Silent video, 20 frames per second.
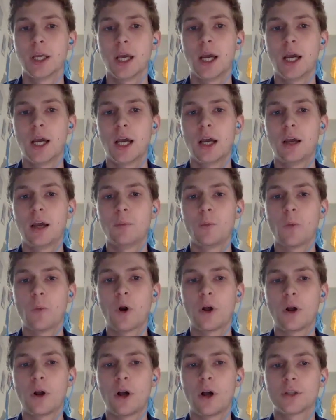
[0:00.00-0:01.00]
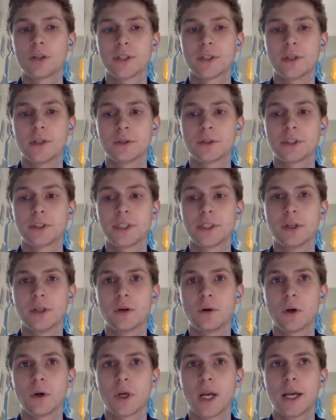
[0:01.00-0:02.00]
while also
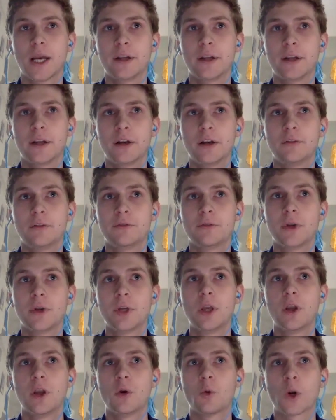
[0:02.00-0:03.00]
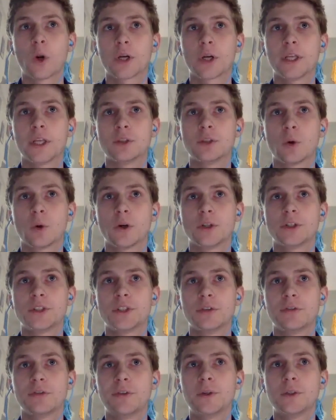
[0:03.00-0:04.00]
still kind of working towards
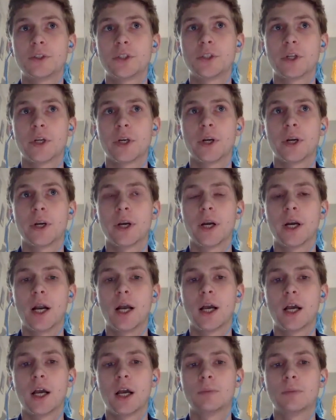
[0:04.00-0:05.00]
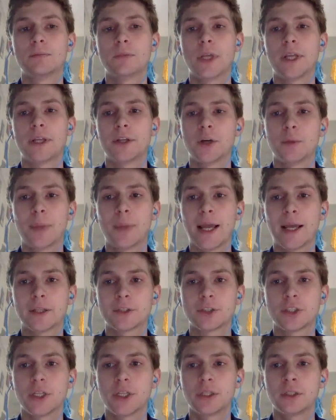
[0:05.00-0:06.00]
your future and your
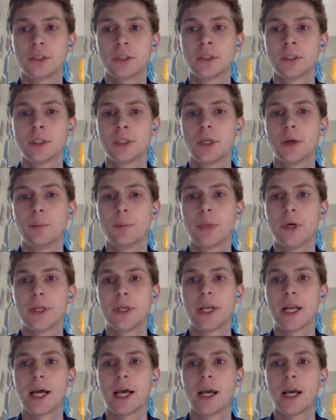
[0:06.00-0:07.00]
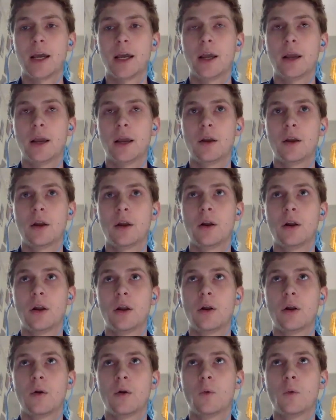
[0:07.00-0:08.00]
passion, but not
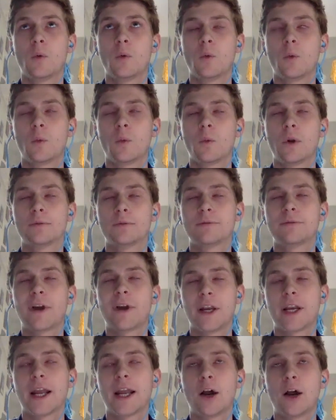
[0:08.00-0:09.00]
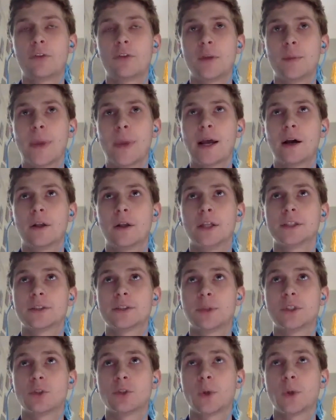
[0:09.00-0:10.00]
finding a healthy balance
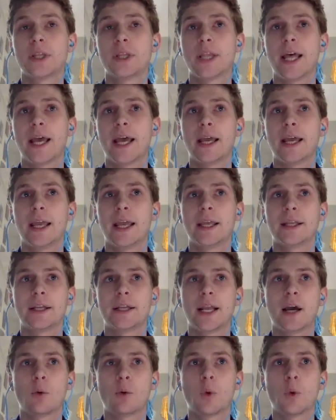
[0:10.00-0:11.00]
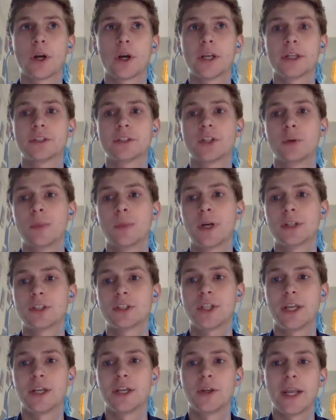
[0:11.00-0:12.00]
between that and not worrying so much
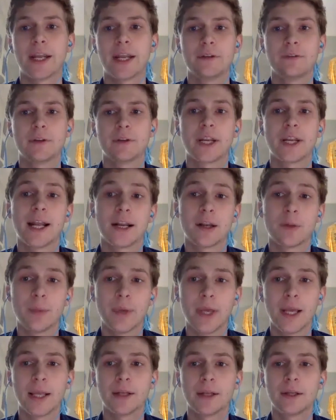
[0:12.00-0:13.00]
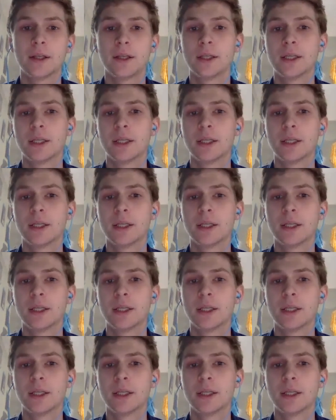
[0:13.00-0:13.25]
that you can't even get out of bed.